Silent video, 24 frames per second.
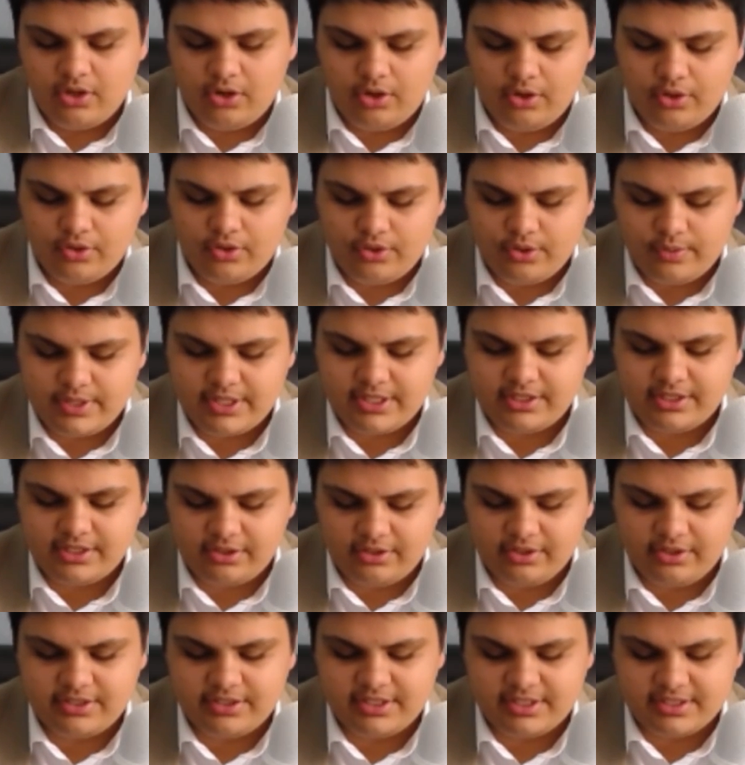Although he
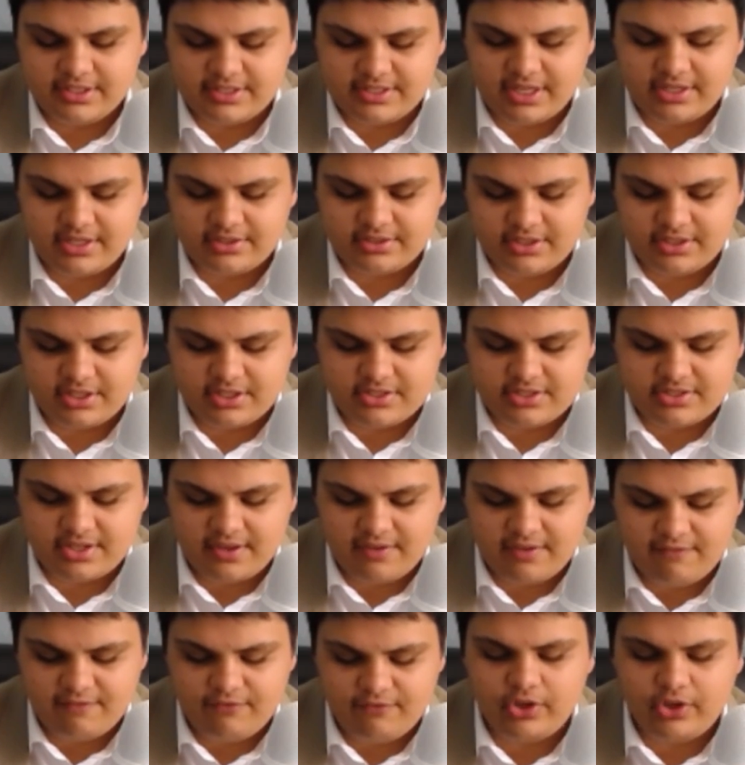called the entire
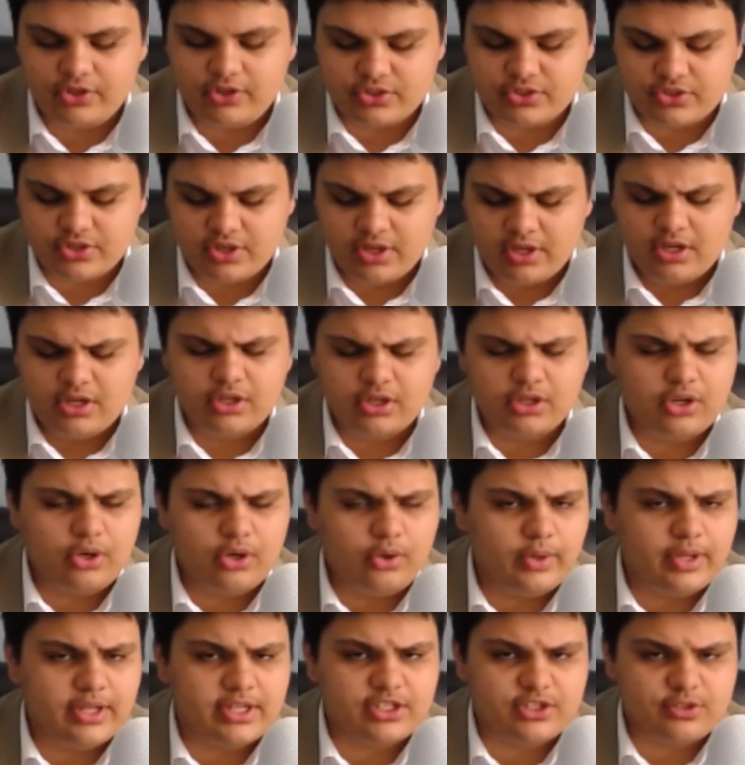dossier false,
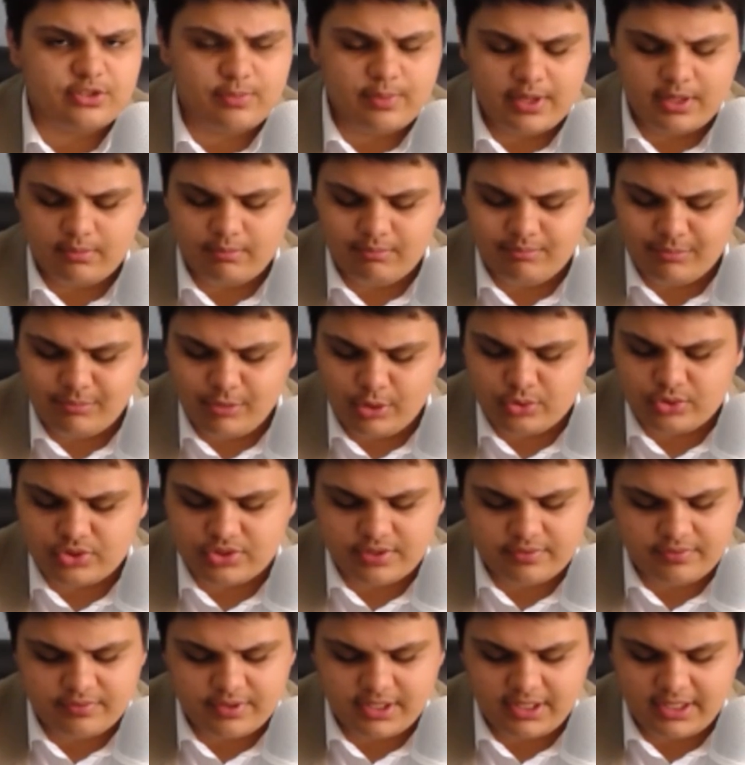Cohen spent most
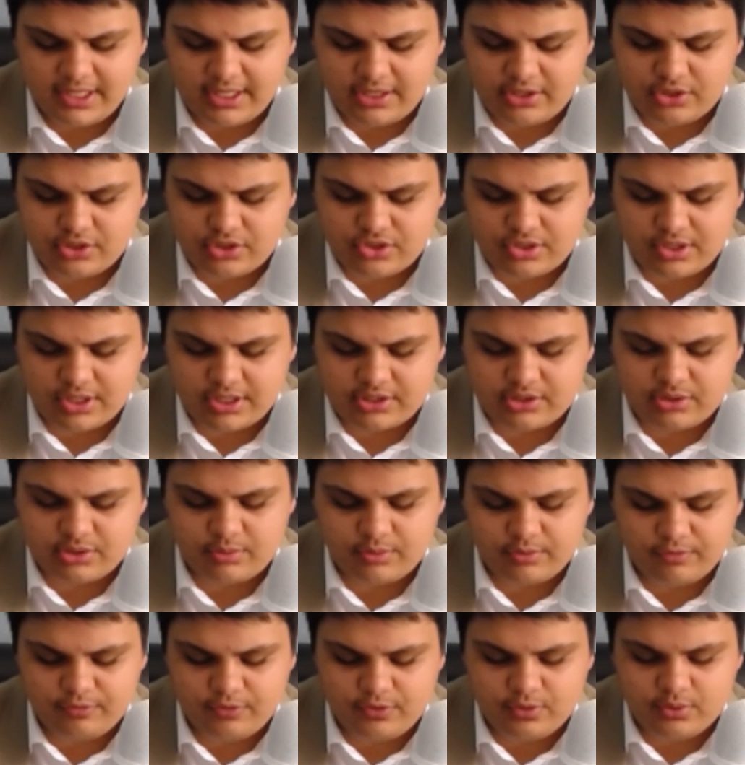of the letter trying to
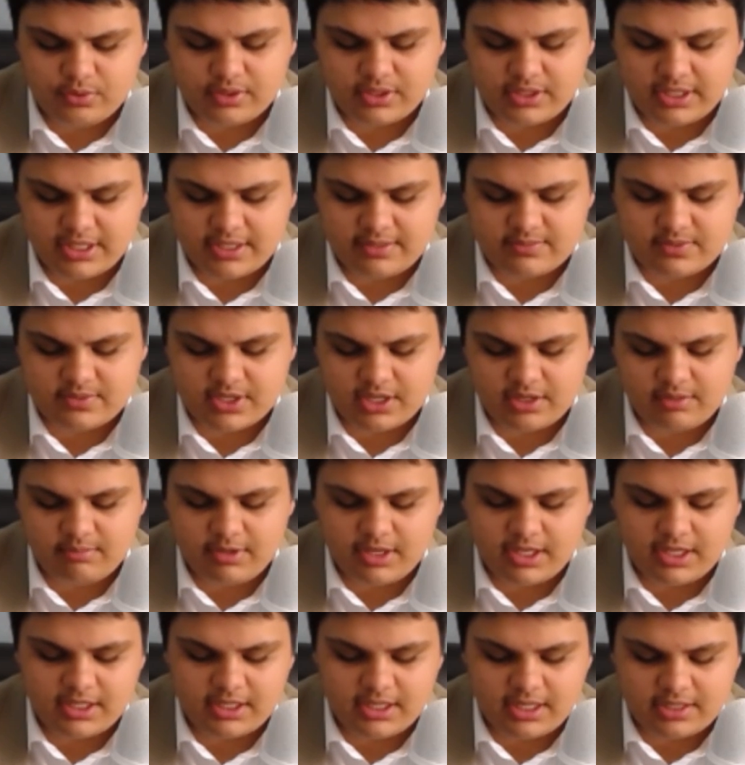refute claims that it
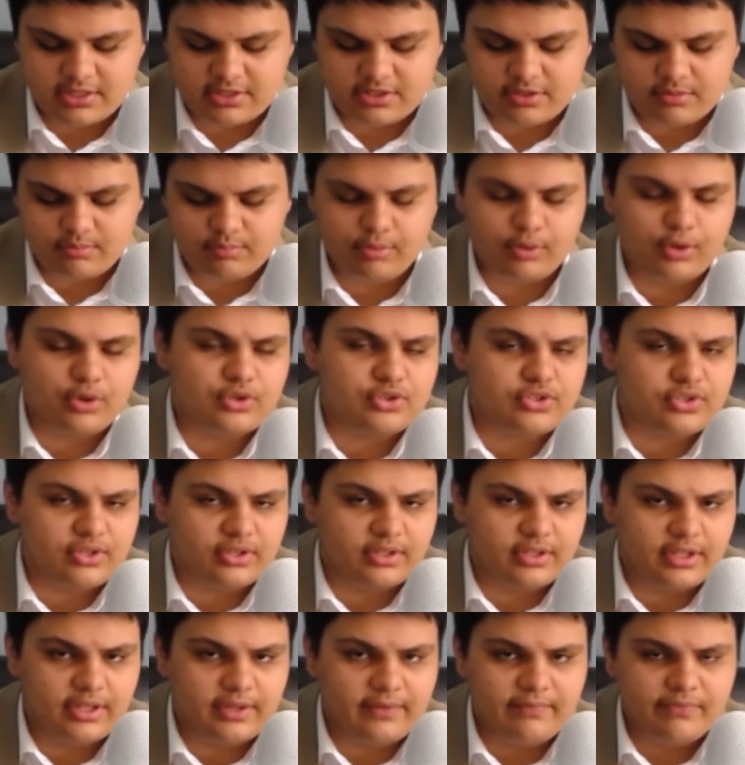made against him
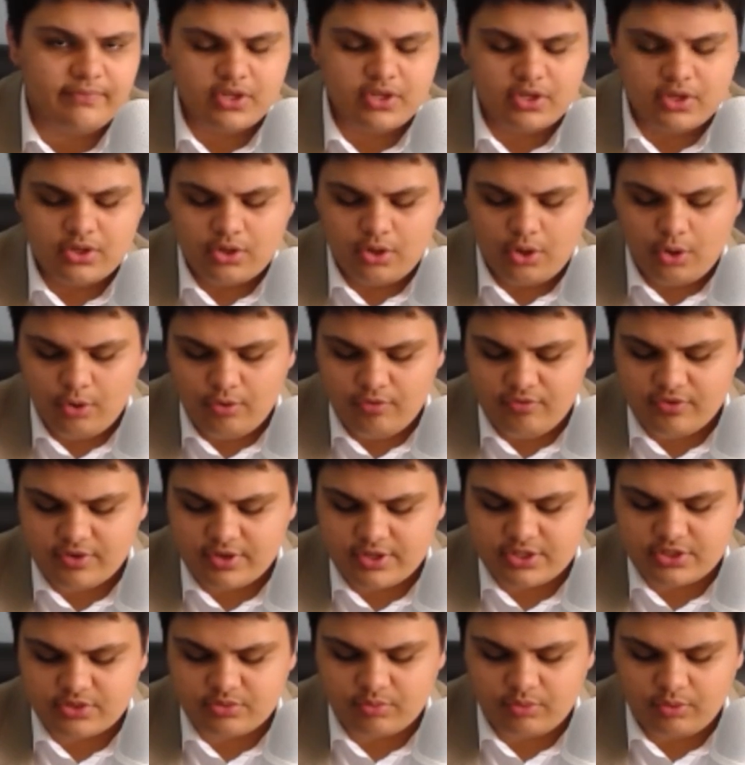personally over
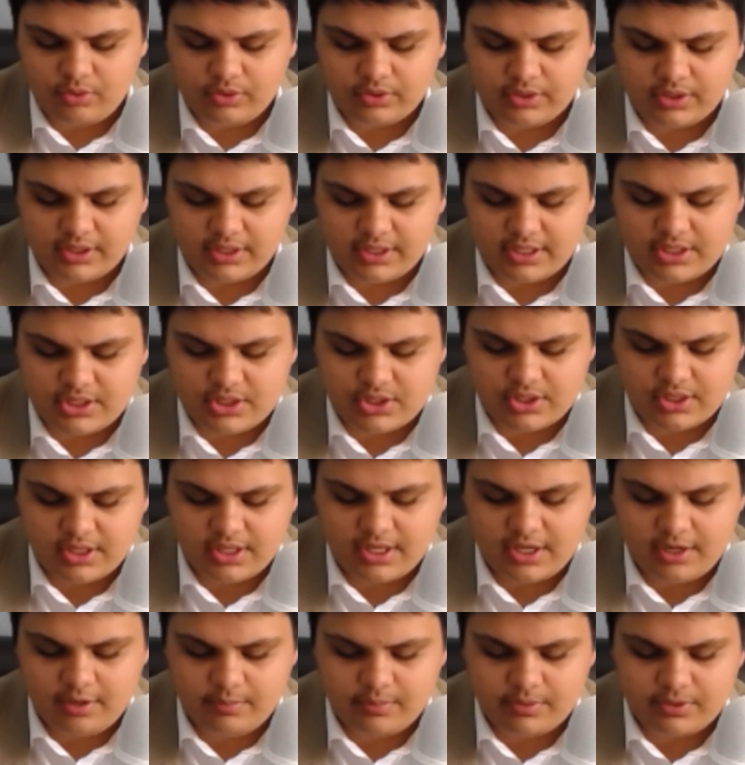his role in allegedly
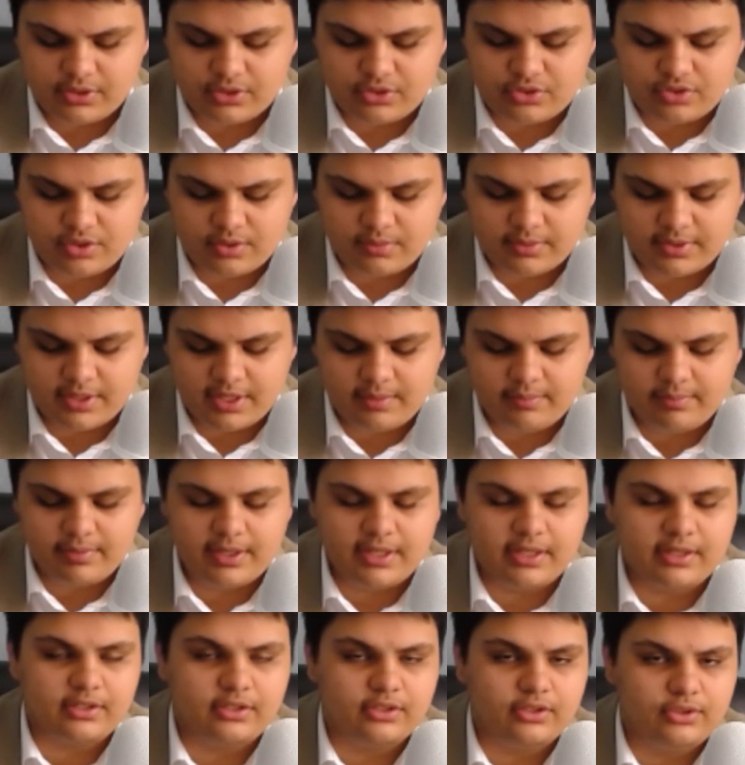helping the Trump
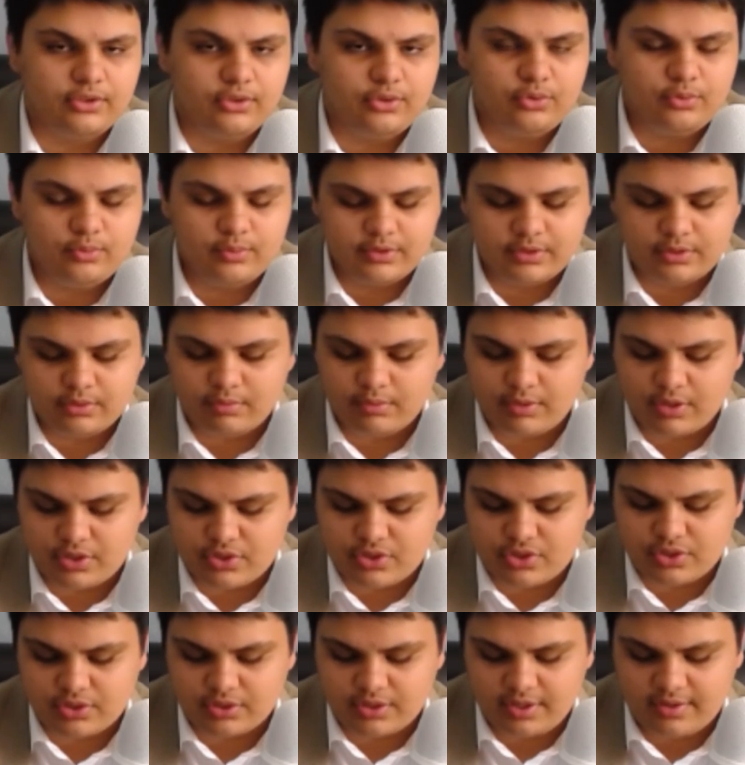campaign collude with the
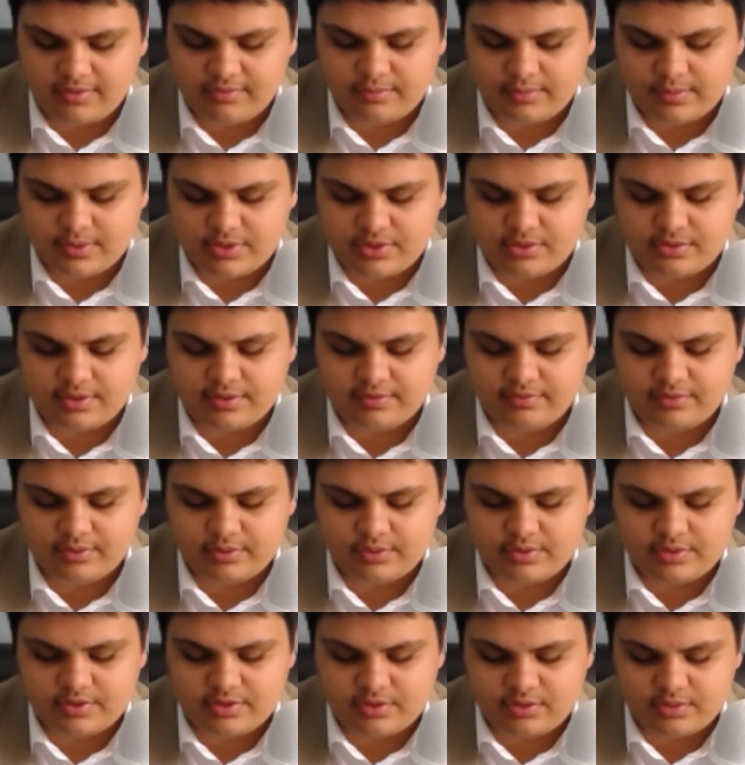Russian government to
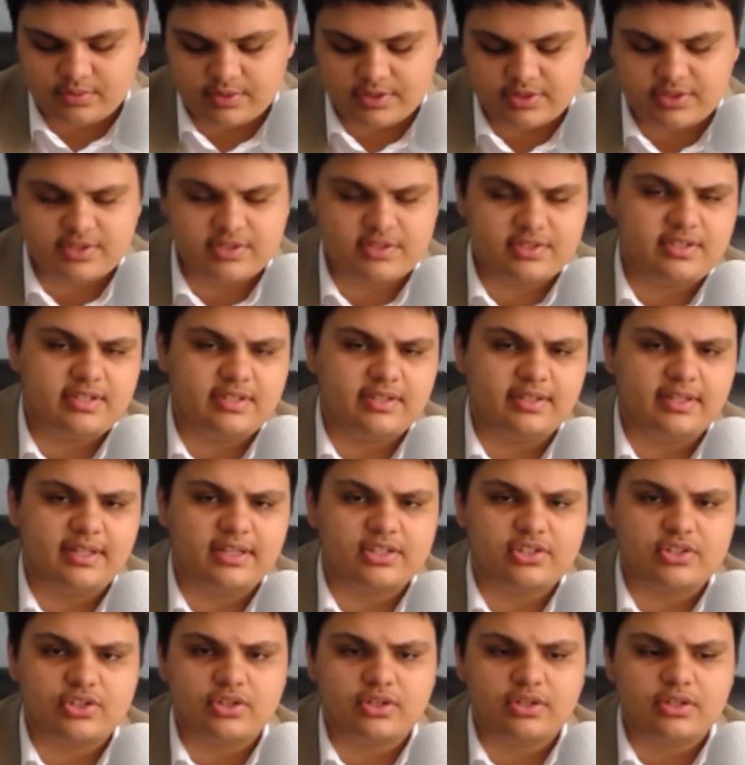influence the 2016
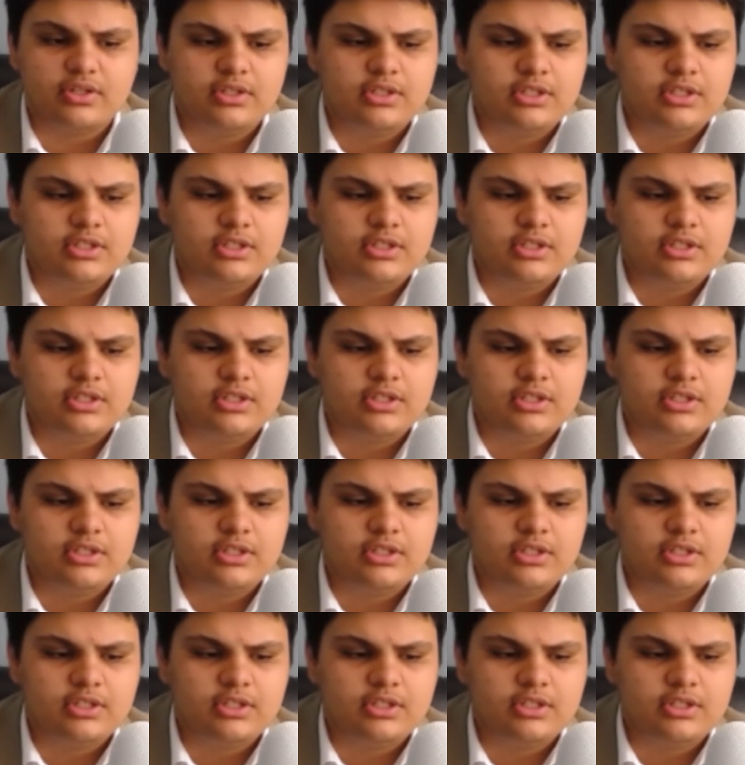election.